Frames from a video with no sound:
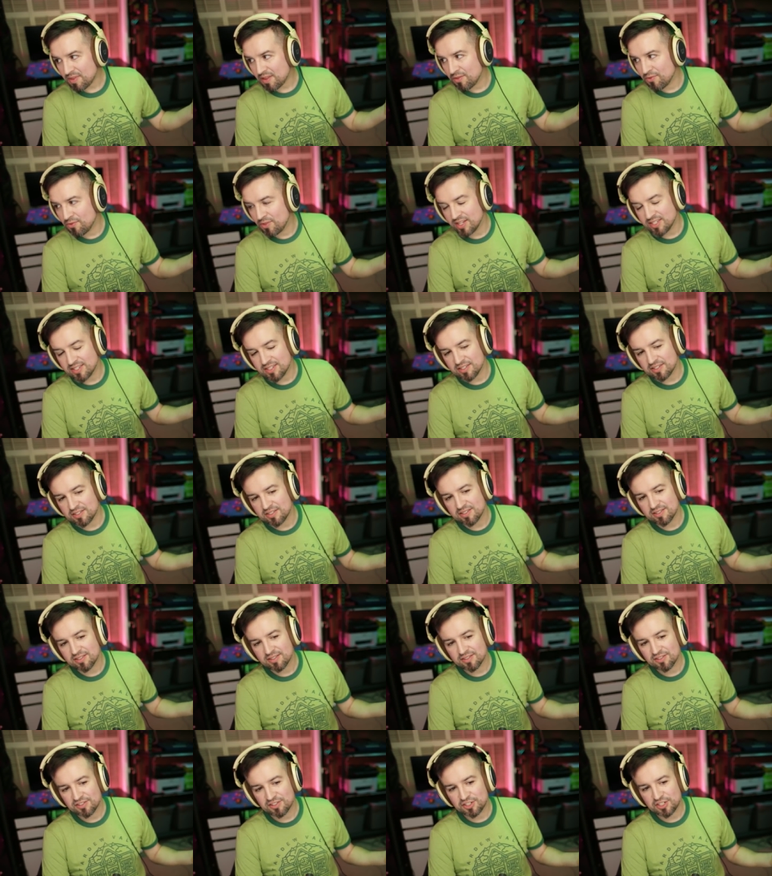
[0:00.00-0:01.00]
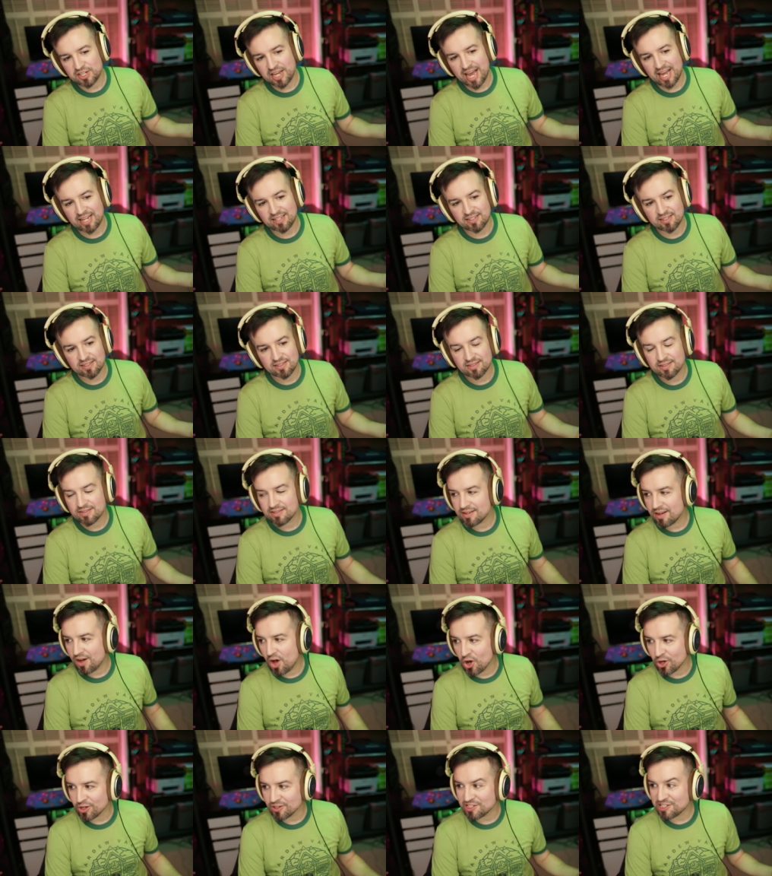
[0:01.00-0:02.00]
This is Chat,
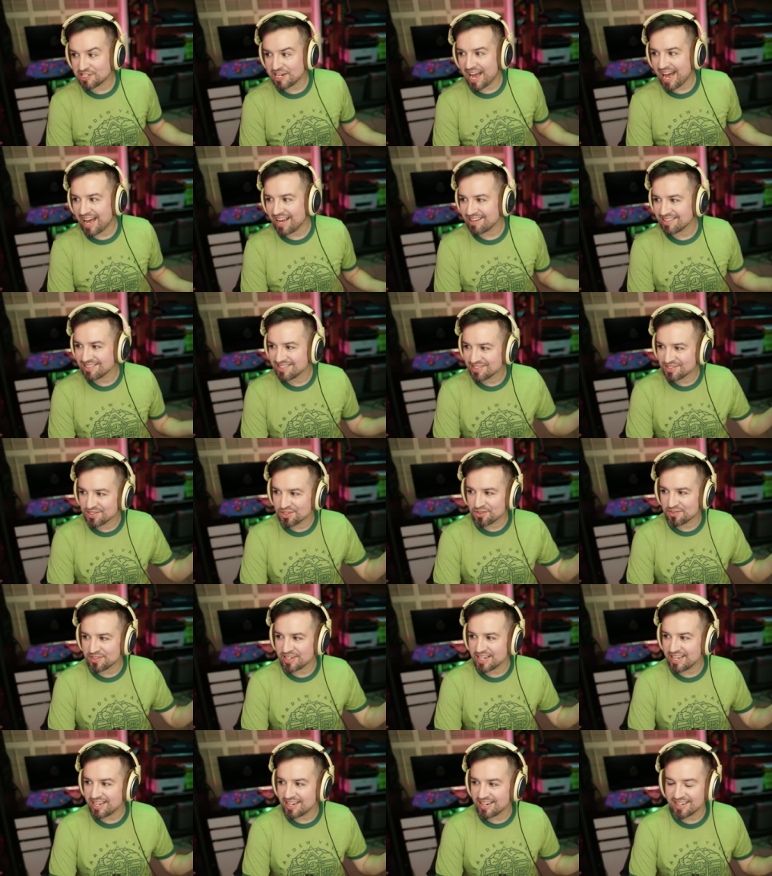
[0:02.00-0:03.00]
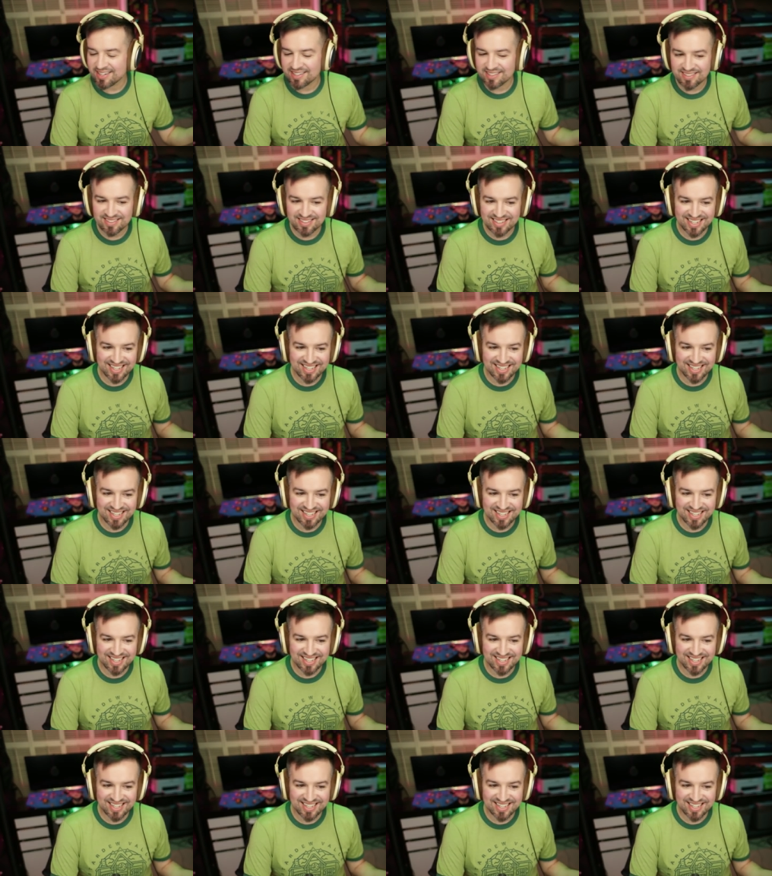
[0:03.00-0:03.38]
Uncle Chat over here.